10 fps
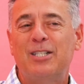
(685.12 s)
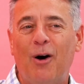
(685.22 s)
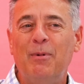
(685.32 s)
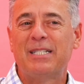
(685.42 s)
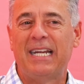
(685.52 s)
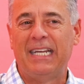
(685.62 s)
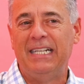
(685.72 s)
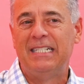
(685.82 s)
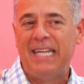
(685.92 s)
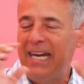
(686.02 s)
It's almost like
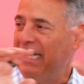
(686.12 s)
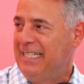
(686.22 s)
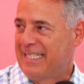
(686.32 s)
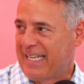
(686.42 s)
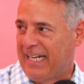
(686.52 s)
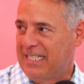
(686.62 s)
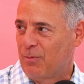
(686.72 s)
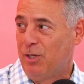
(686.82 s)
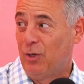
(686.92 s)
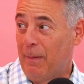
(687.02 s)
in dating
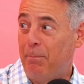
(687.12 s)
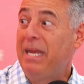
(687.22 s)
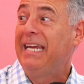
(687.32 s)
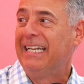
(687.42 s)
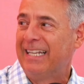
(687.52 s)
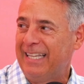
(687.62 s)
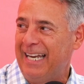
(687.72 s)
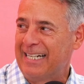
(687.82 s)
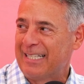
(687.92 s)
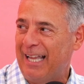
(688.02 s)
sites when you can peek into the
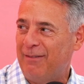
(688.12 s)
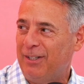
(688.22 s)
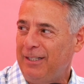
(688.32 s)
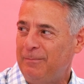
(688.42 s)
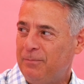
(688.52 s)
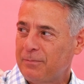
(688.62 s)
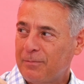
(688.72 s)
next level,